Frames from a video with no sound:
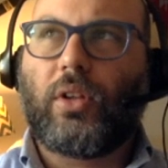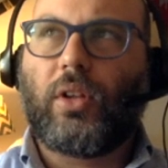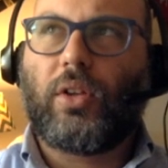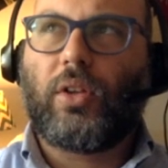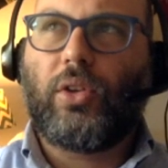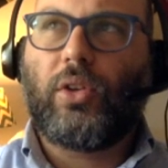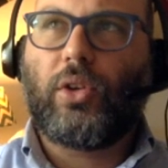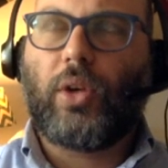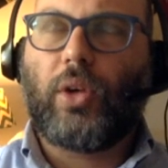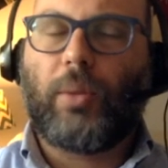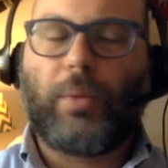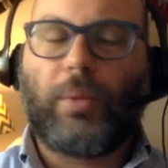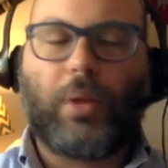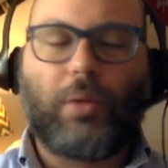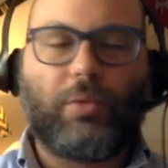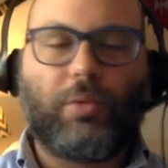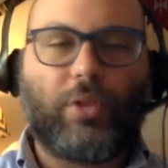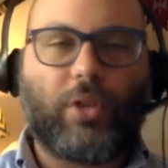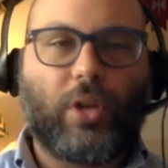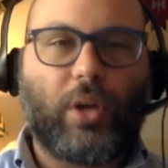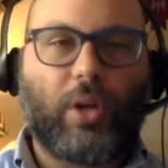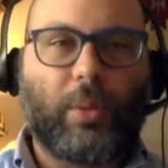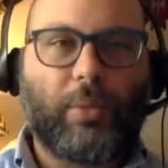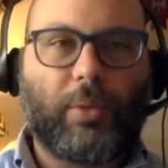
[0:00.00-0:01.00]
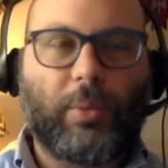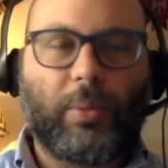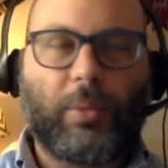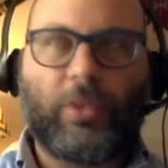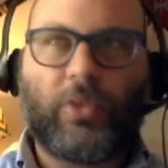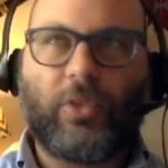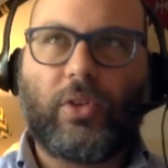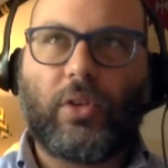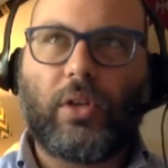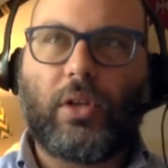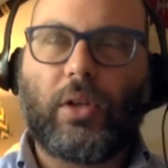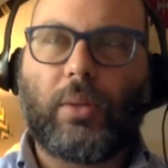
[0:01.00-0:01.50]
you know, I'm not very
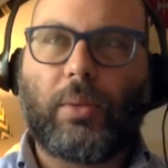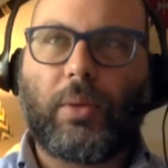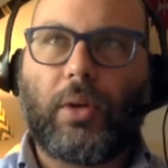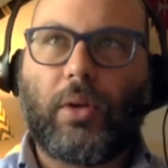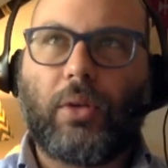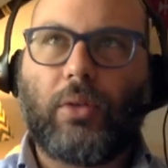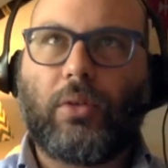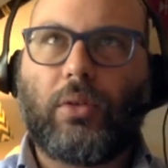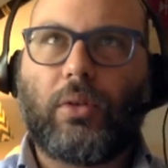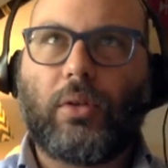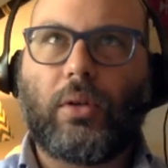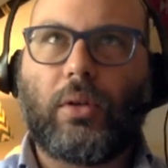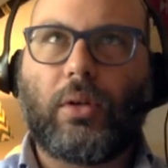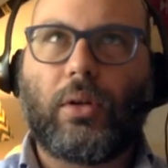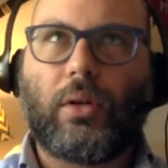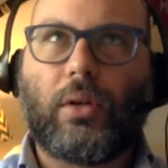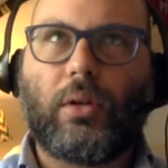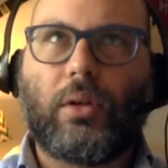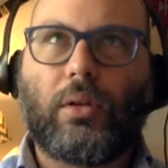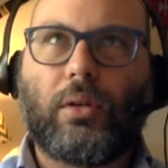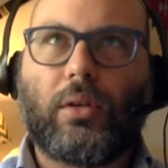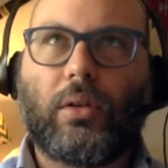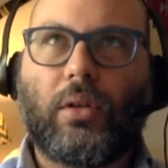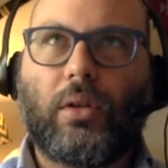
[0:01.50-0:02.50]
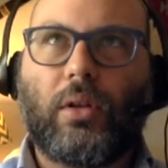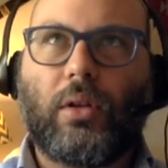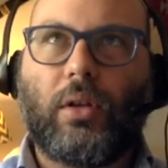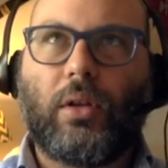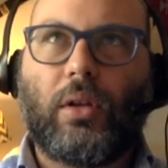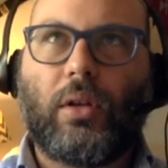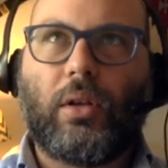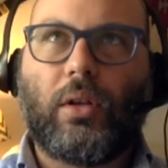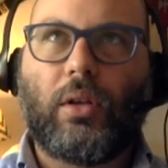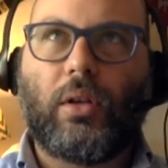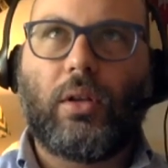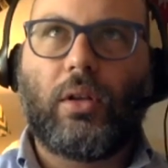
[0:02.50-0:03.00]
optimistic about
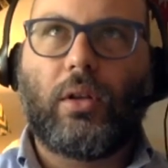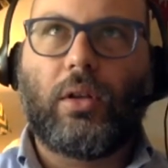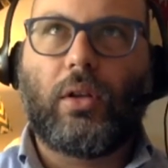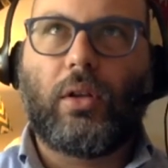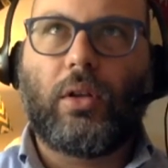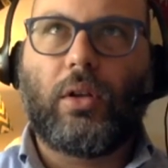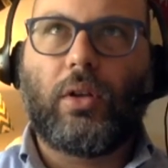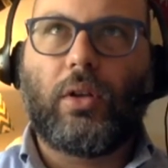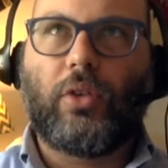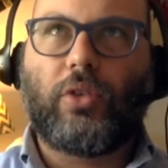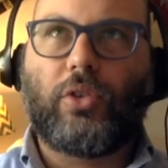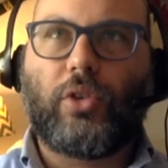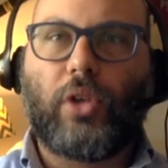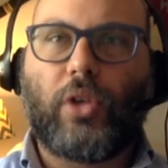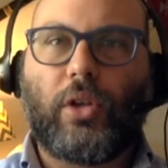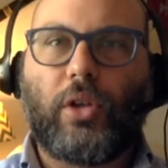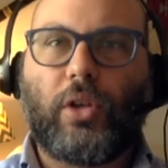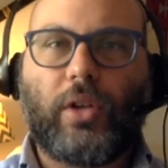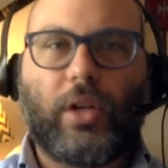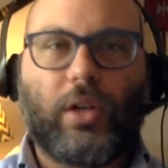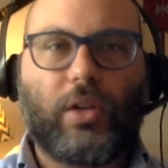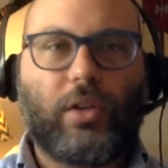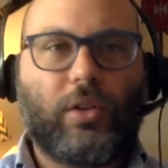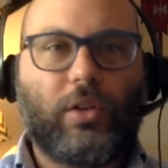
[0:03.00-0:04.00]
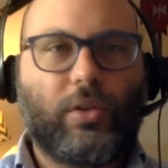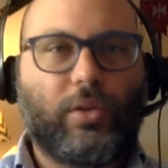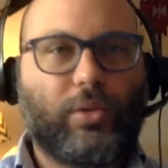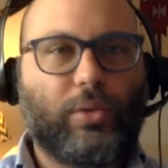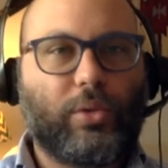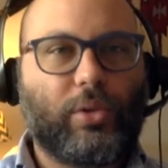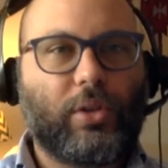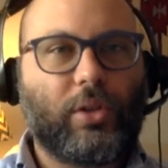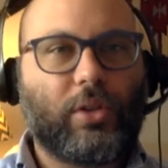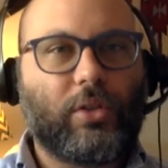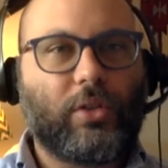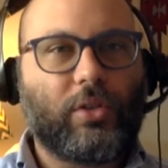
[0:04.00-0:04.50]
solidarity through
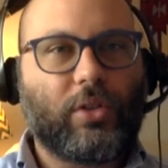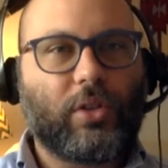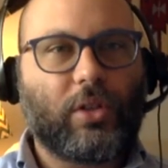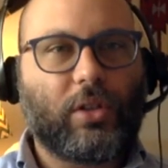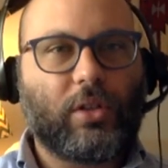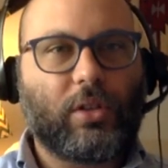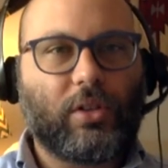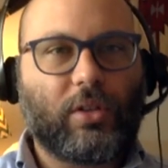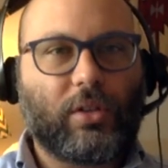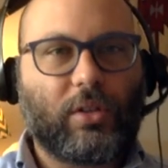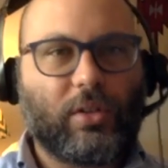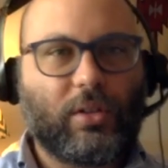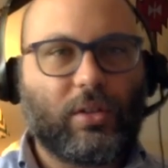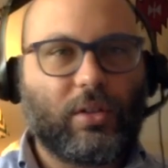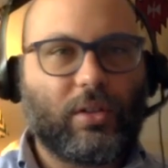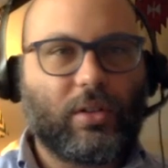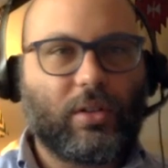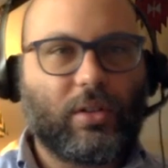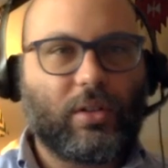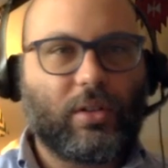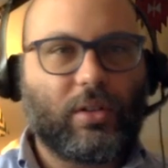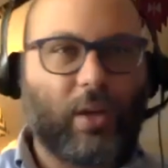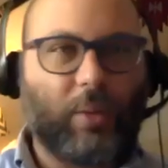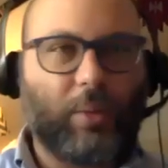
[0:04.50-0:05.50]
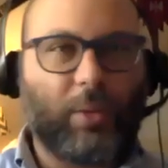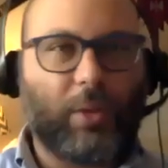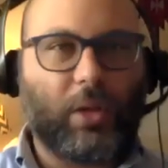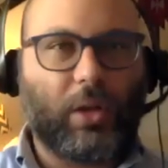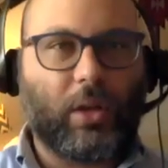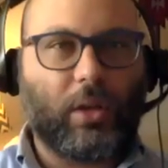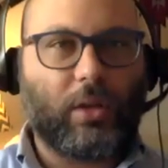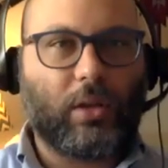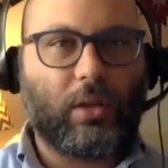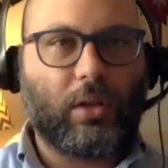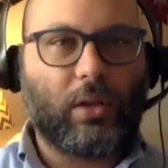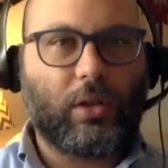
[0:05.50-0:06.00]
the internet. I mean, I
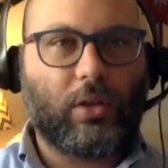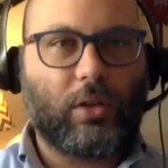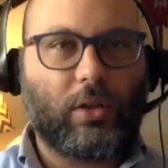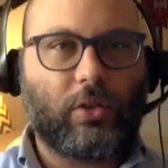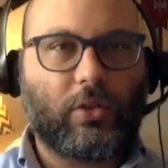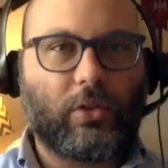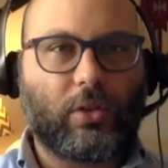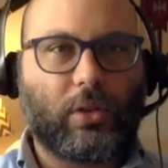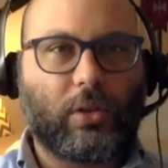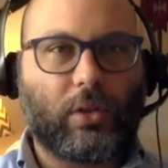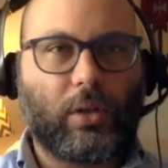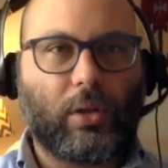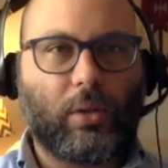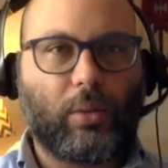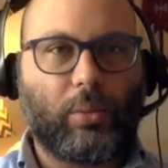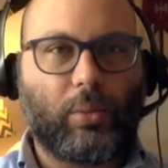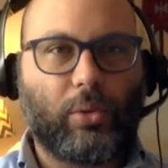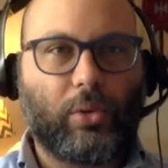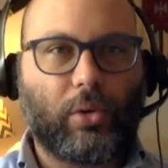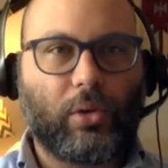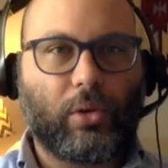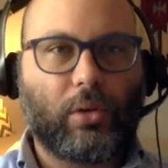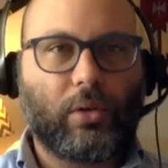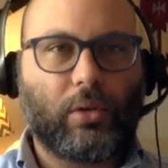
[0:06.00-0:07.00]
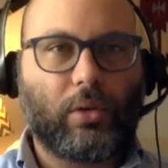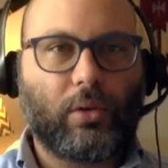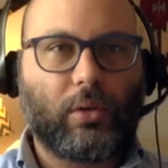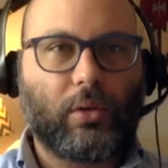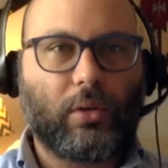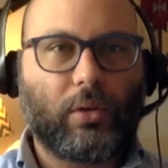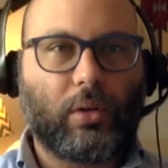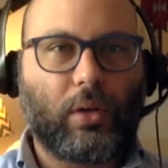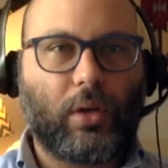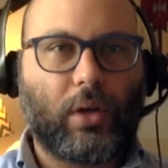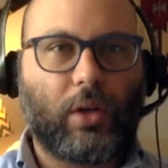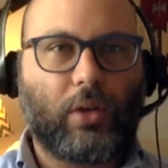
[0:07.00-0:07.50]
think it's important
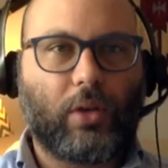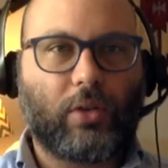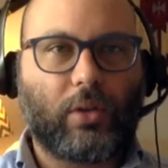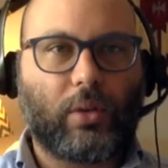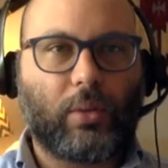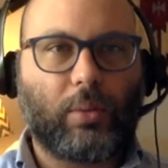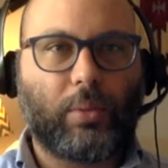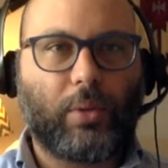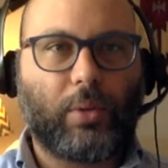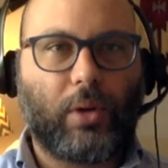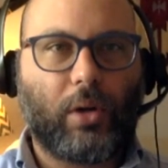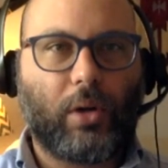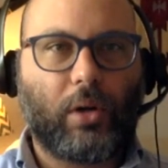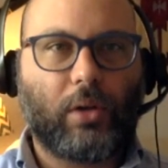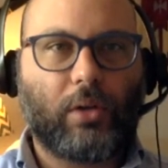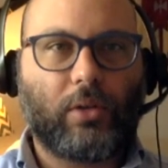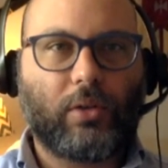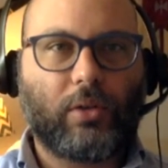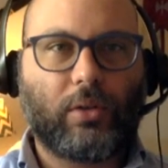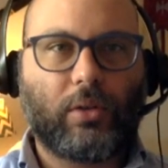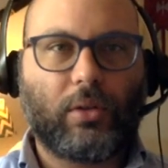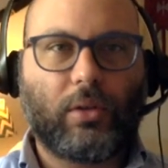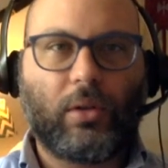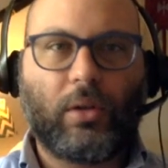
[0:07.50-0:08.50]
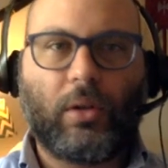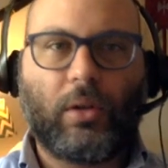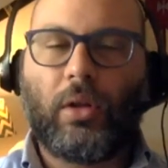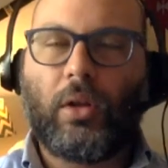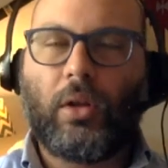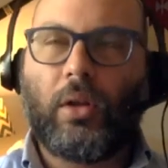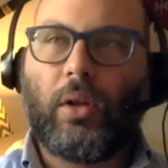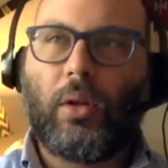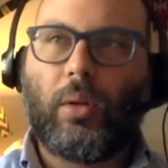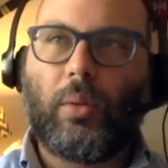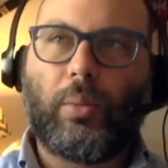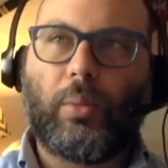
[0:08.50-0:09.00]
as a part,
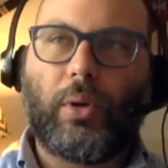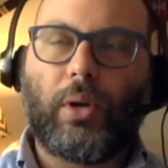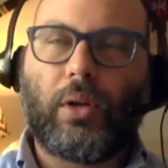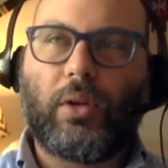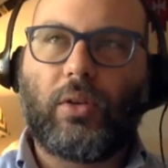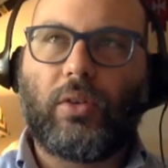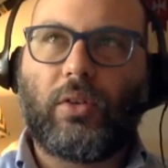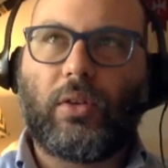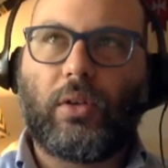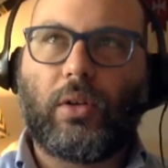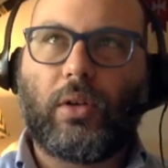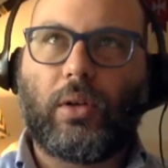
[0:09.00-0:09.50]
but